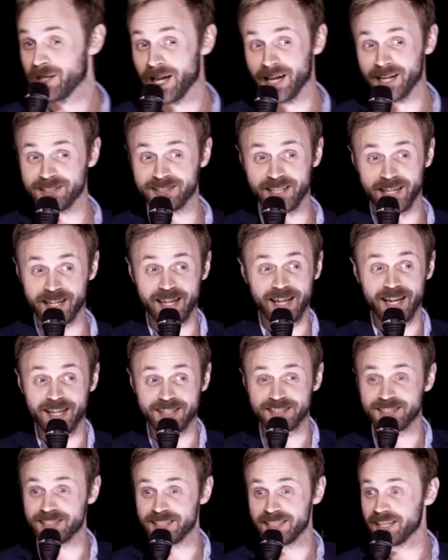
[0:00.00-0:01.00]
be honest, I
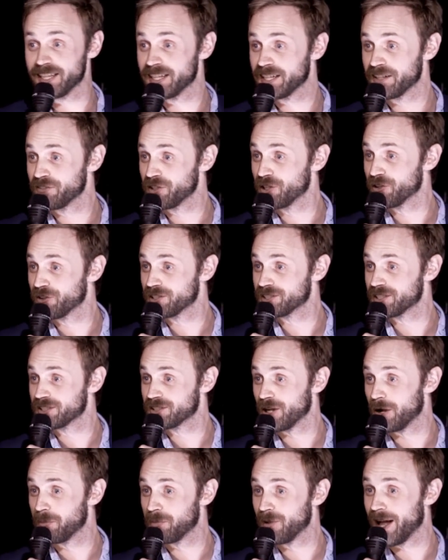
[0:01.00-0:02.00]
can't see any of you because
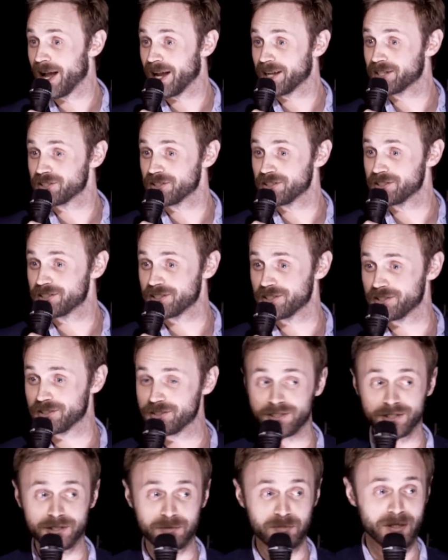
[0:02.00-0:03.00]
it's all black, so this could
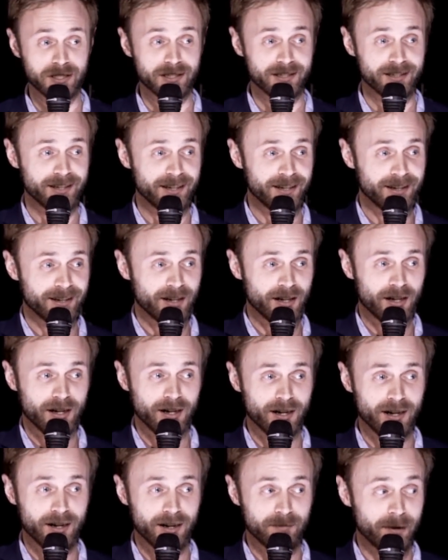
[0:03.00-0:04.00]
just be
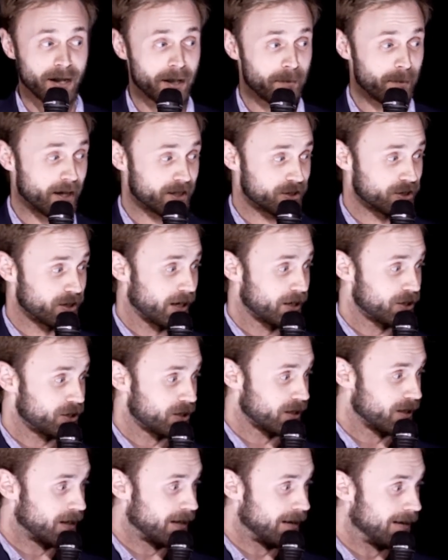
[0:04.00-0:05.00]
my
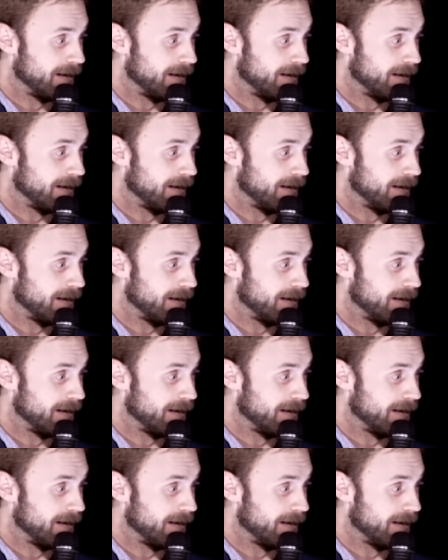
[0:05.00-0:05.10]
imagination.